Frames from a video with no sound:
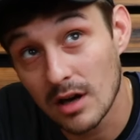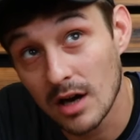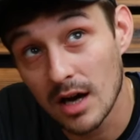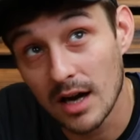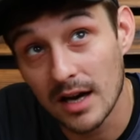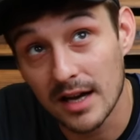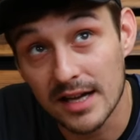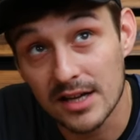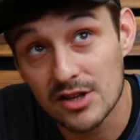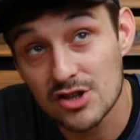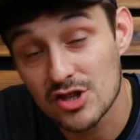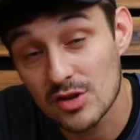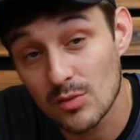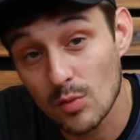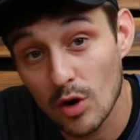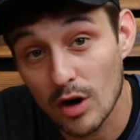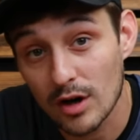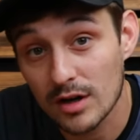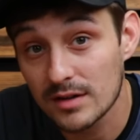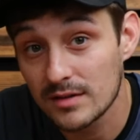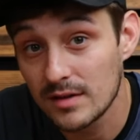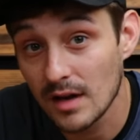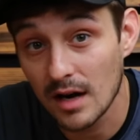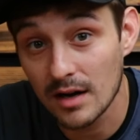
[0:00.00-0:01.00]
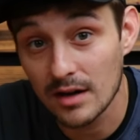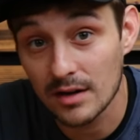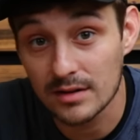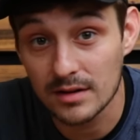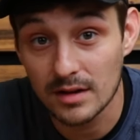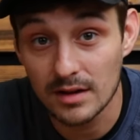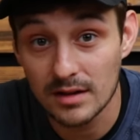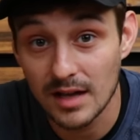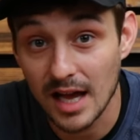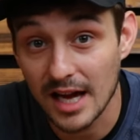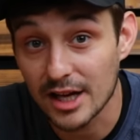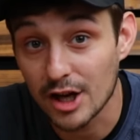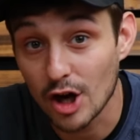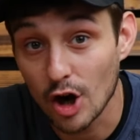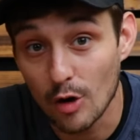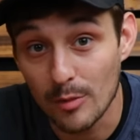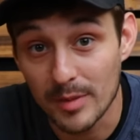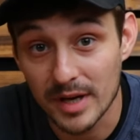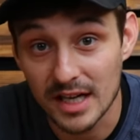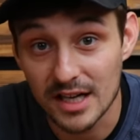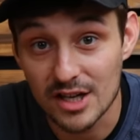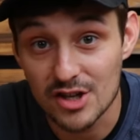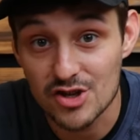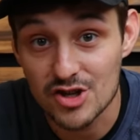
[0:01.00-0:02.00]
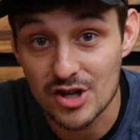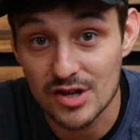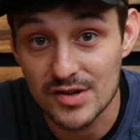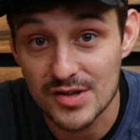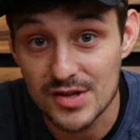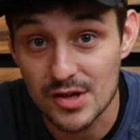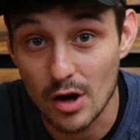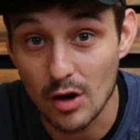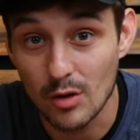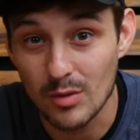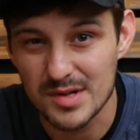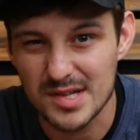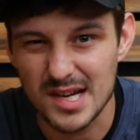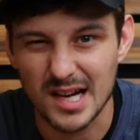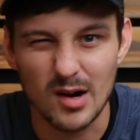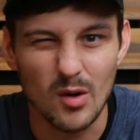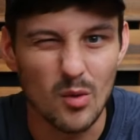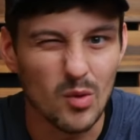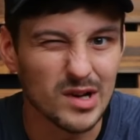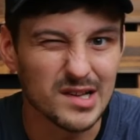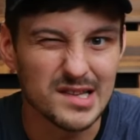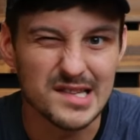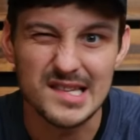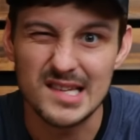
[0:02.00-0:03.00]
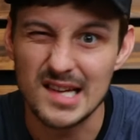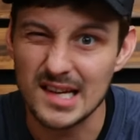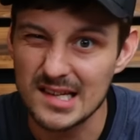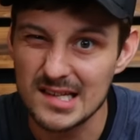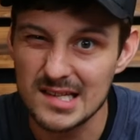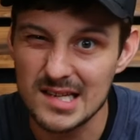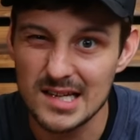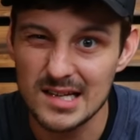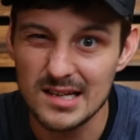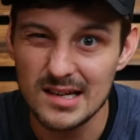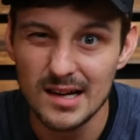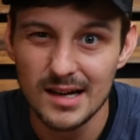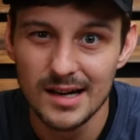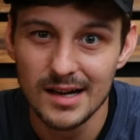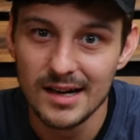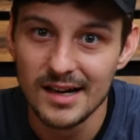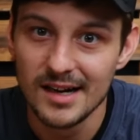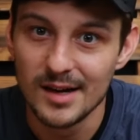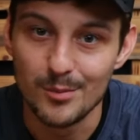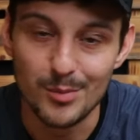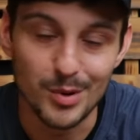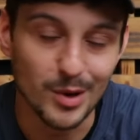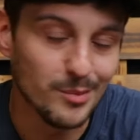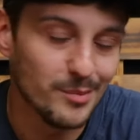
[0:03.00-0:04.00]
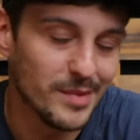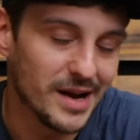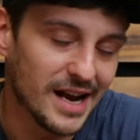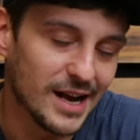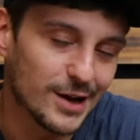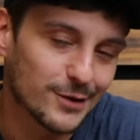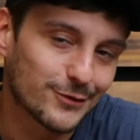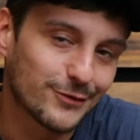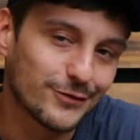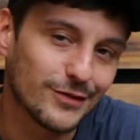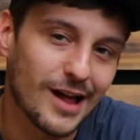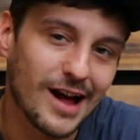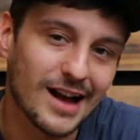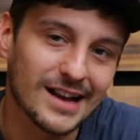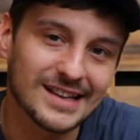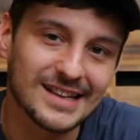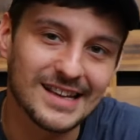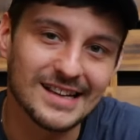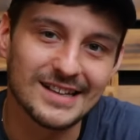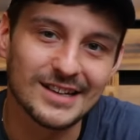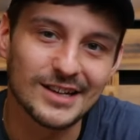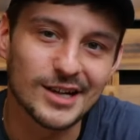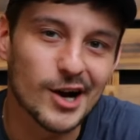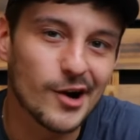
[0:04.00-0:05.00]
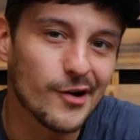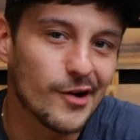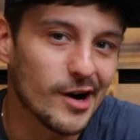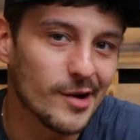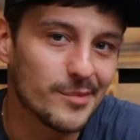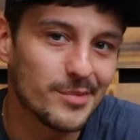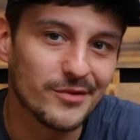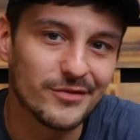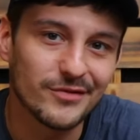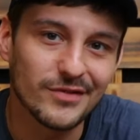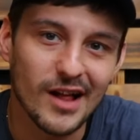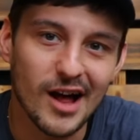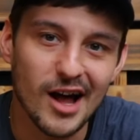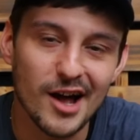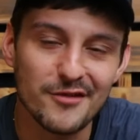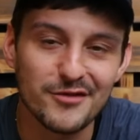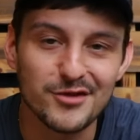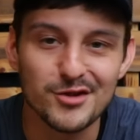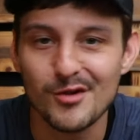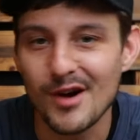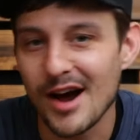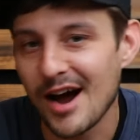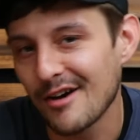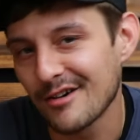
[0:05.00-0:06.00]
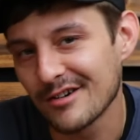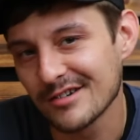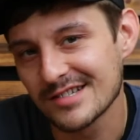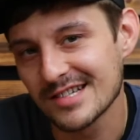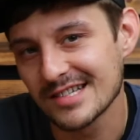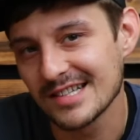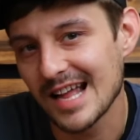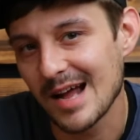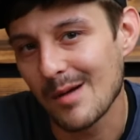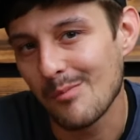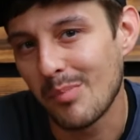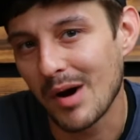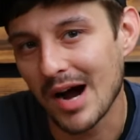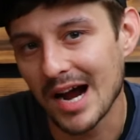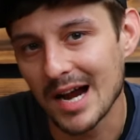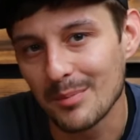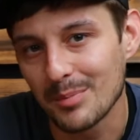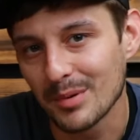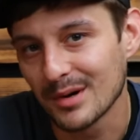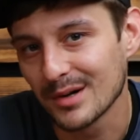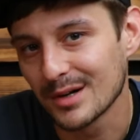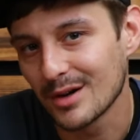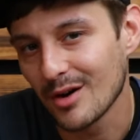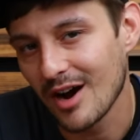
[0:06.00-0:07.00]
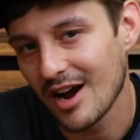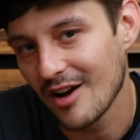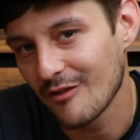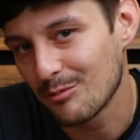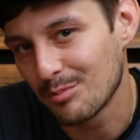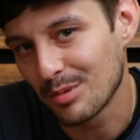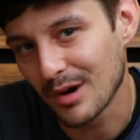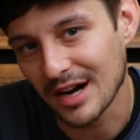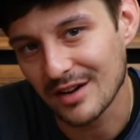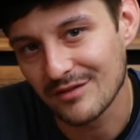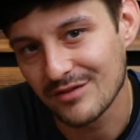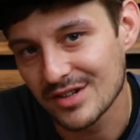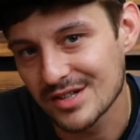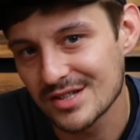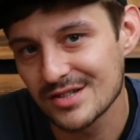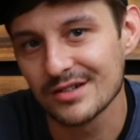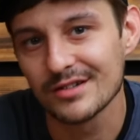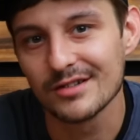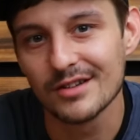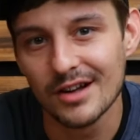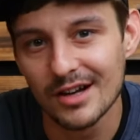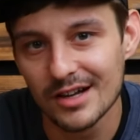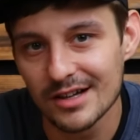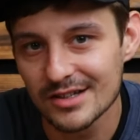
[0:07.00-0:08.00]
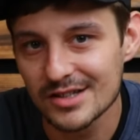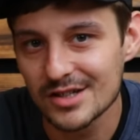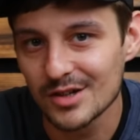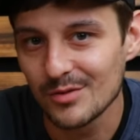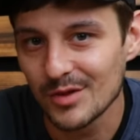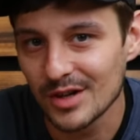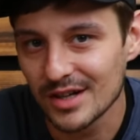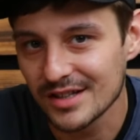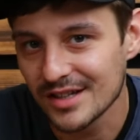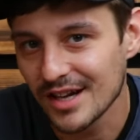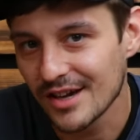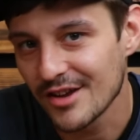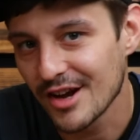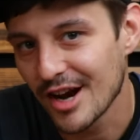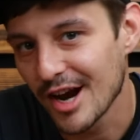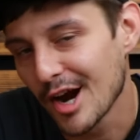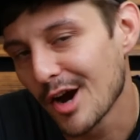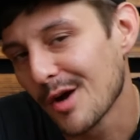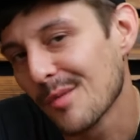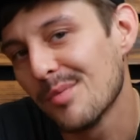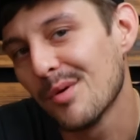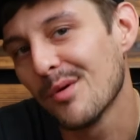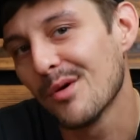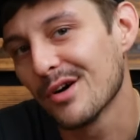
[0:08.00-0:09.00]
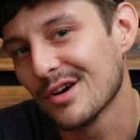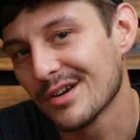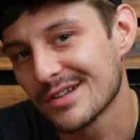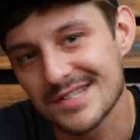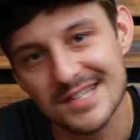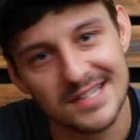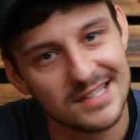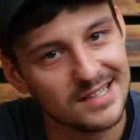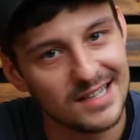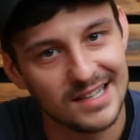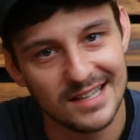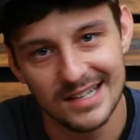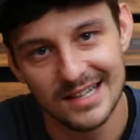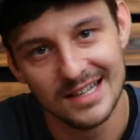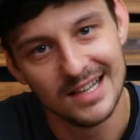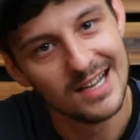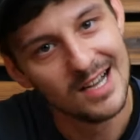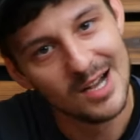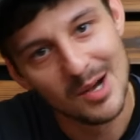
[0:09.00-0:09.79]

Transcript: engine work done on the Lycoming engine, so it was like a 160. But man, getting to go up and fly a few hours in that Piper, go have breakfast or lunch at one of the other airports, and then